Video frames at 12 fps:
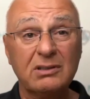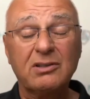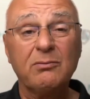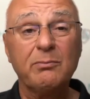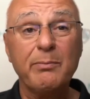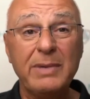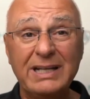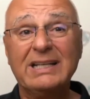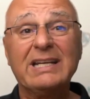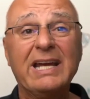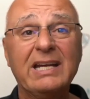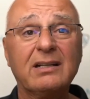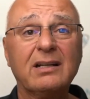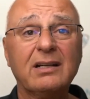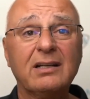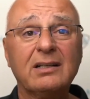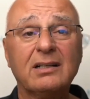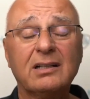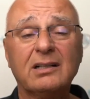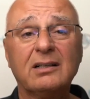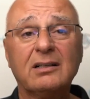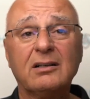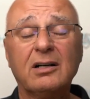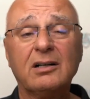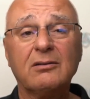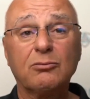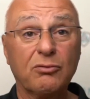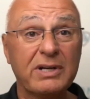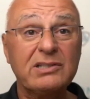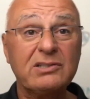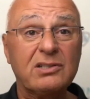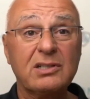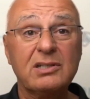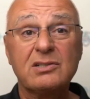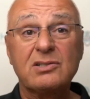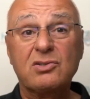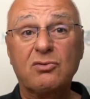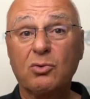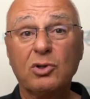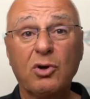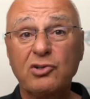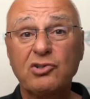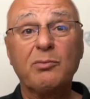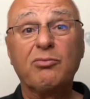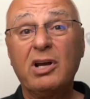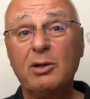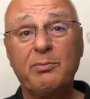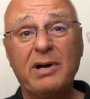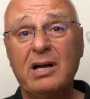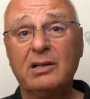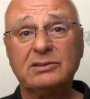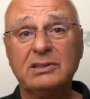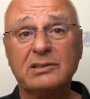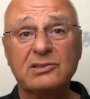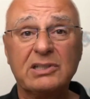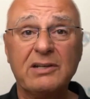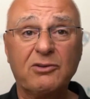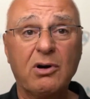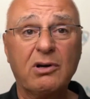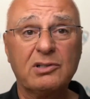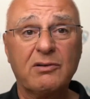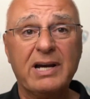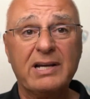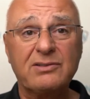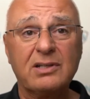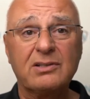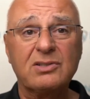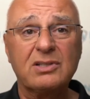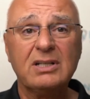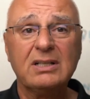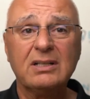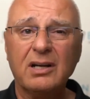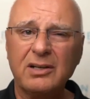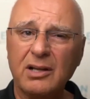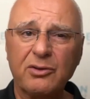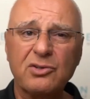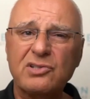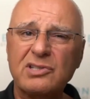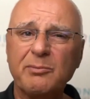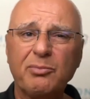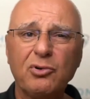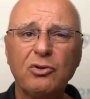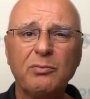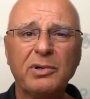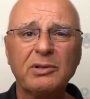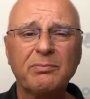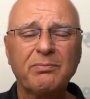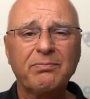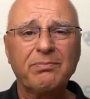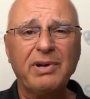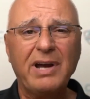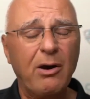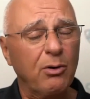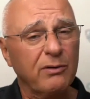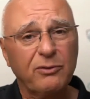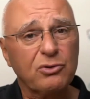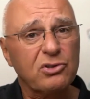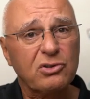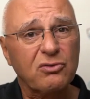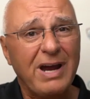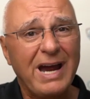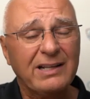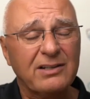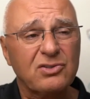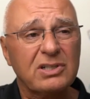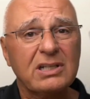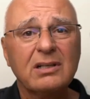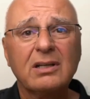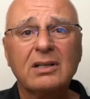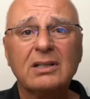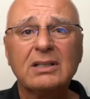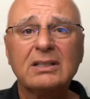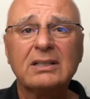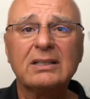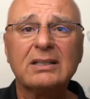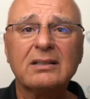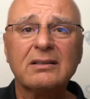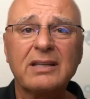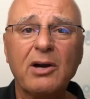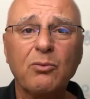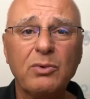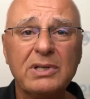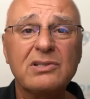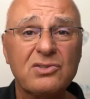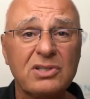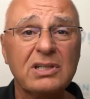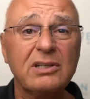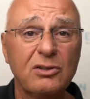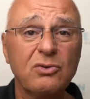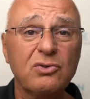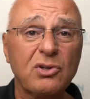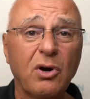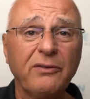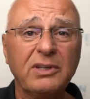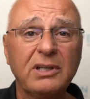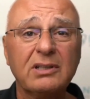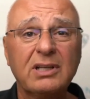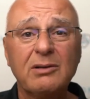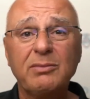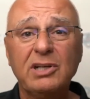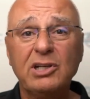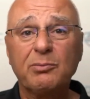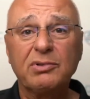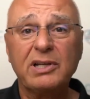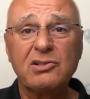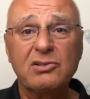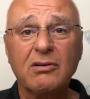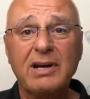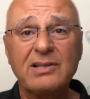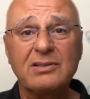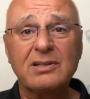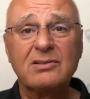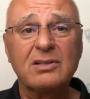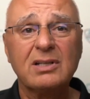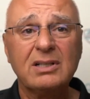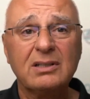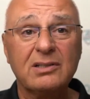mitigate risks is through a large umbrella policy to safeguard your assets. Another simple but powerful strategy that we see used often can be to place your assets in